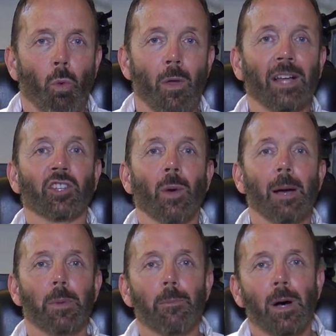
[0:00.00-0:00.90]
well, that's a
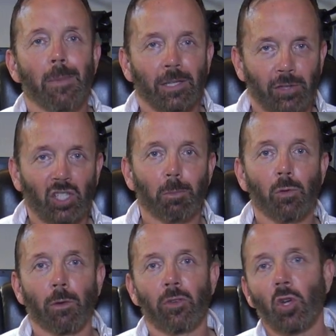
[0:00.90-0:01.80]
wrap up on my six
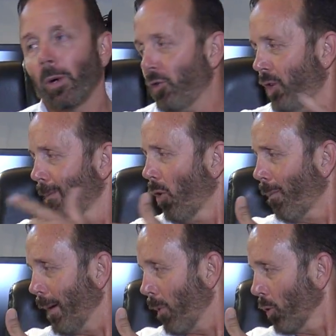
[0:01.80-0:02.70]
month review with Jibo,
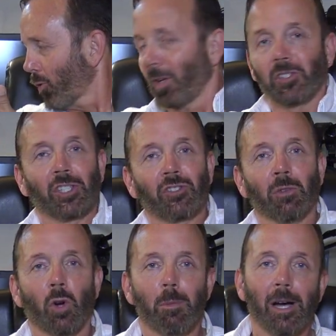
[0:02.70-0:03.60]
my personal
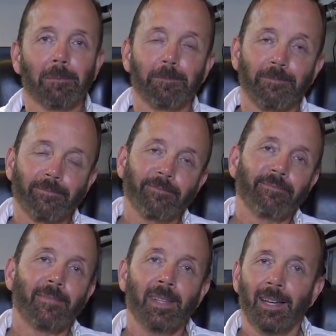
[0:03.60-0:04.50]
assistant robot.
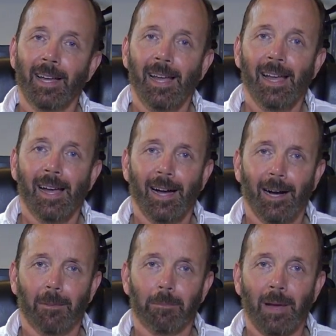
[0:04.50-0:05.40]

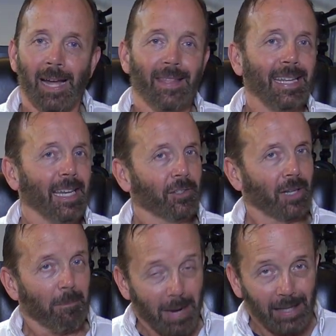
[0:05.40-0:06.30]
Um, I think he is an
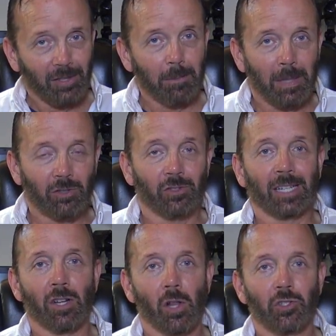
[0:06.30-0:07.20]
amazing piece of
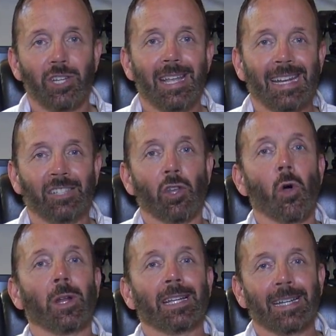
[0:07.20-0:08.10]
technology and he's
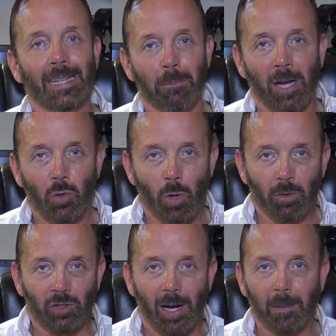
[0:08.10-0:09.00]
only going to get better
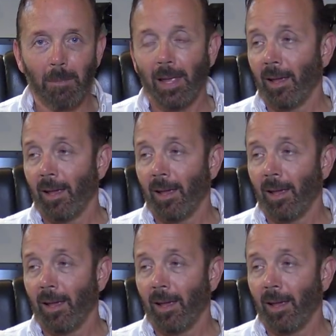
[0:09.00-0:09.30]
over time.